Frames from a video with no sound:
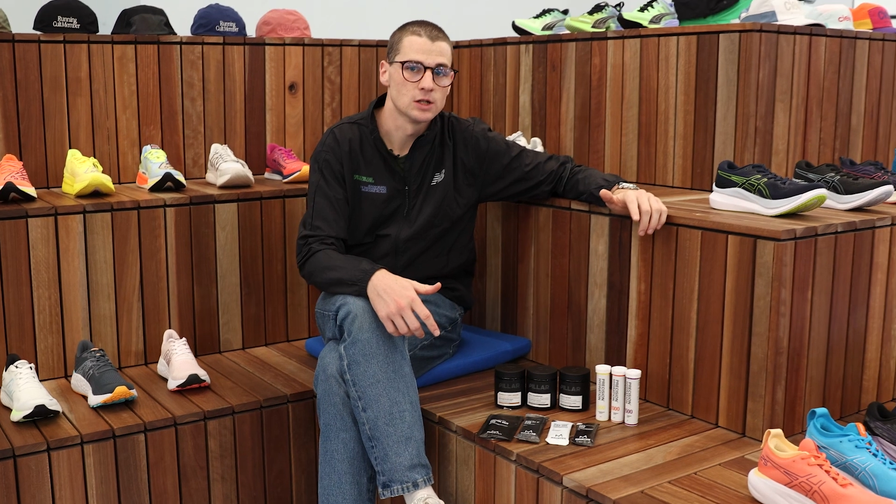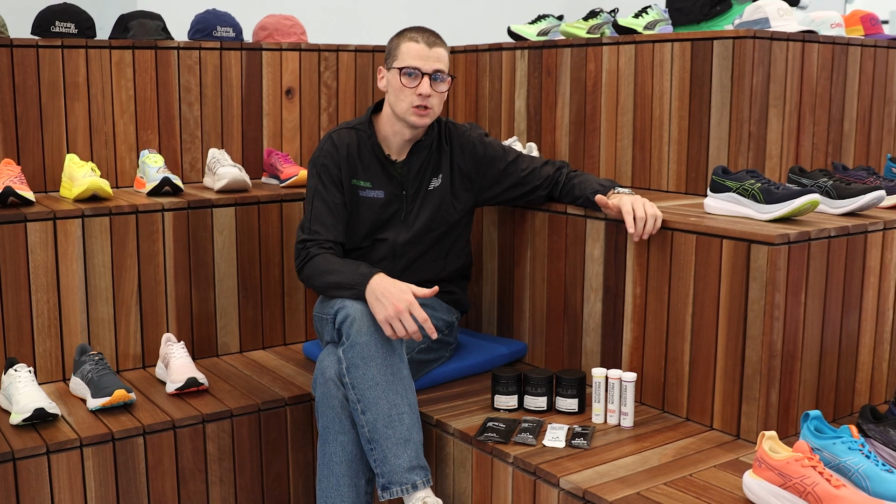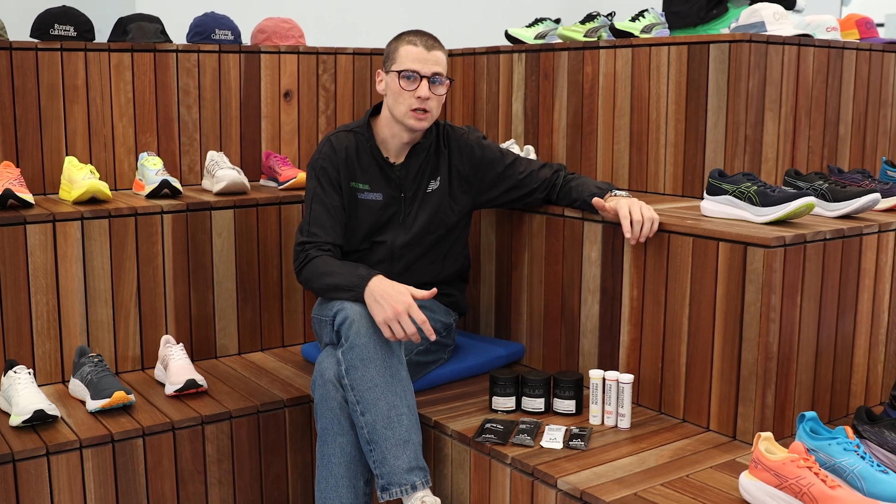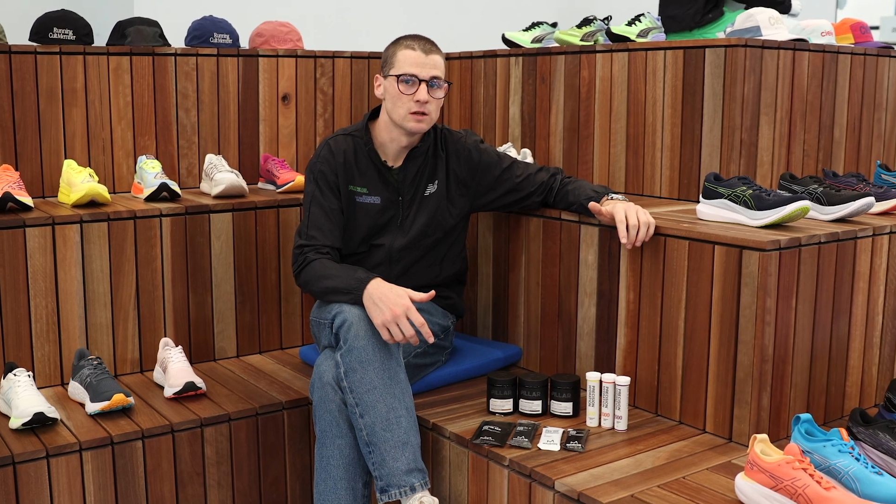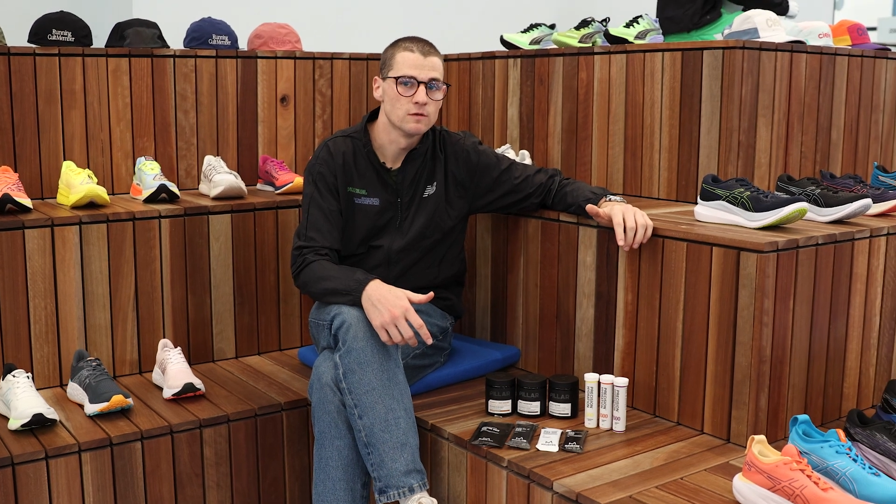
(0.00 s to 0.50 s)

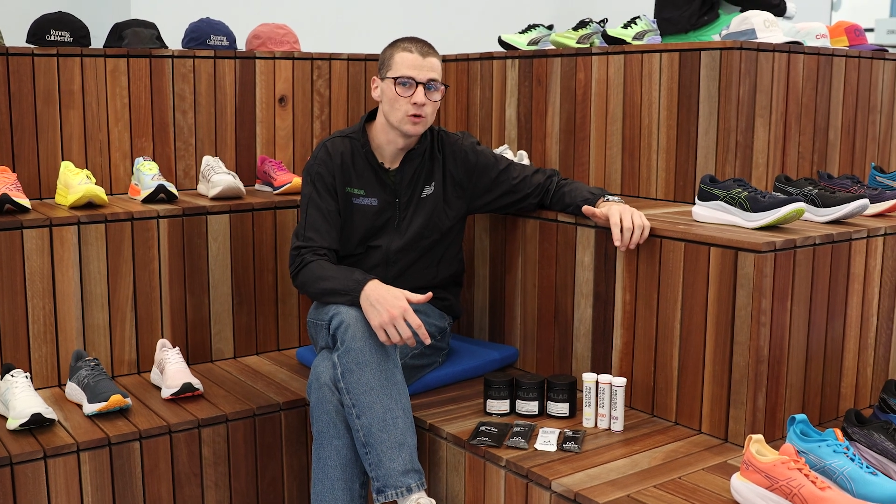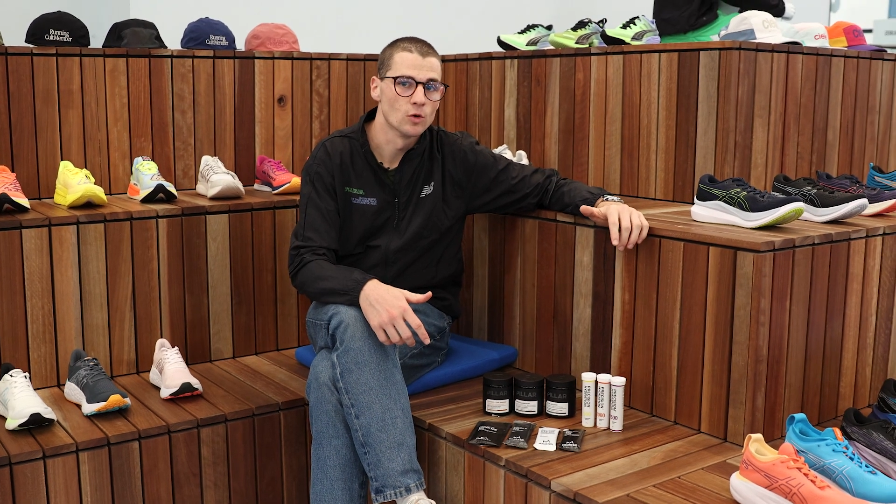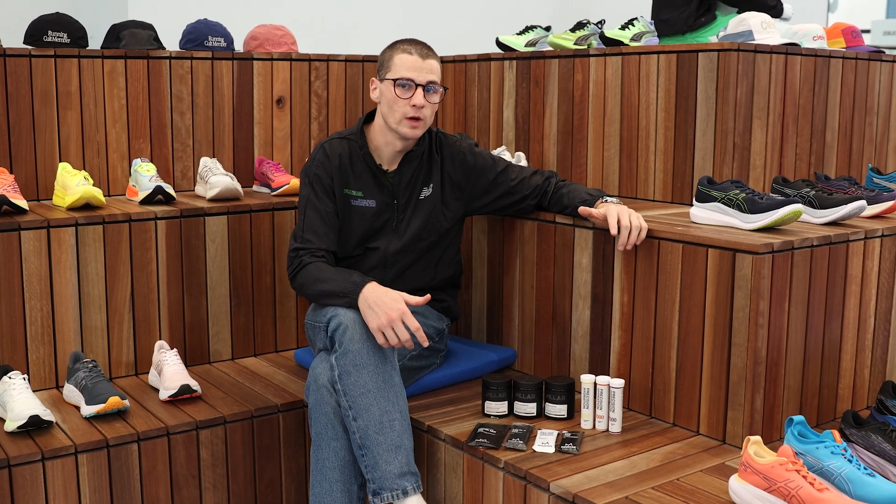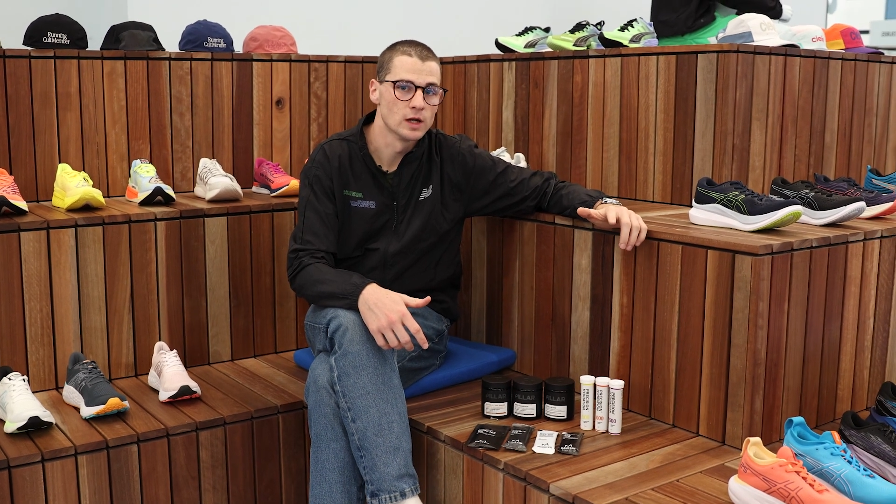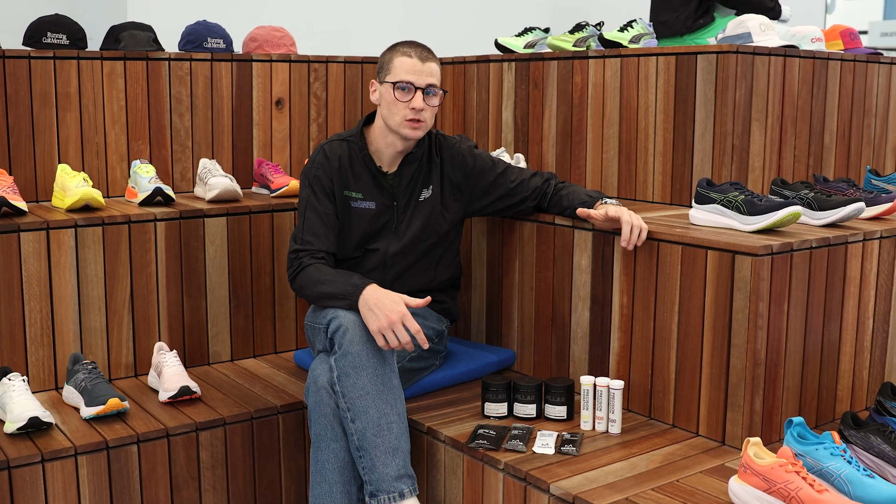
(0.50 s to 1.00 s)
achieve
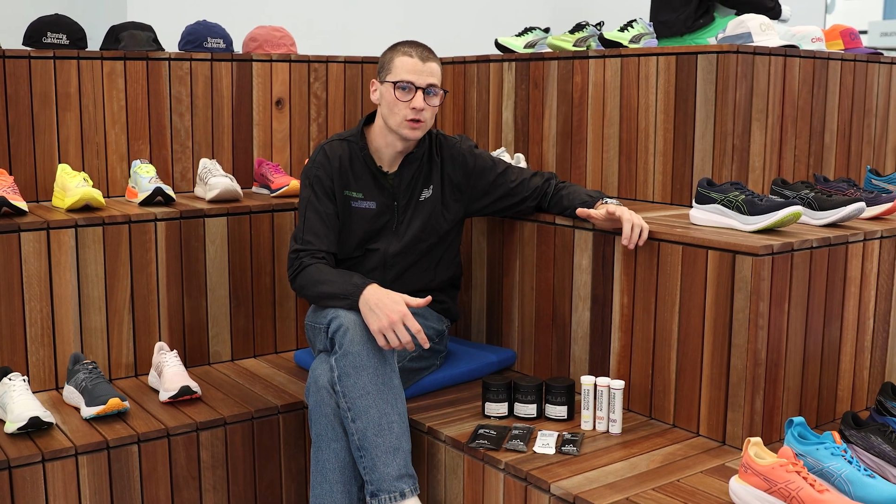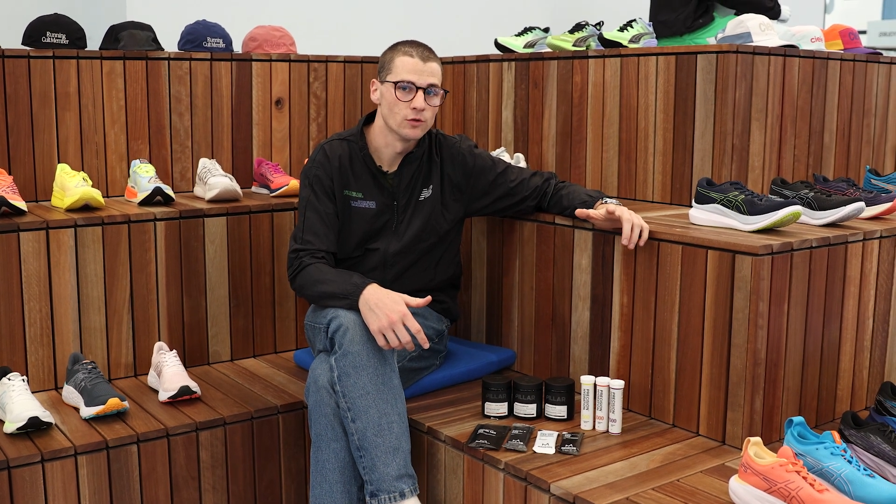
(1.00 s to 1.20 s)
your best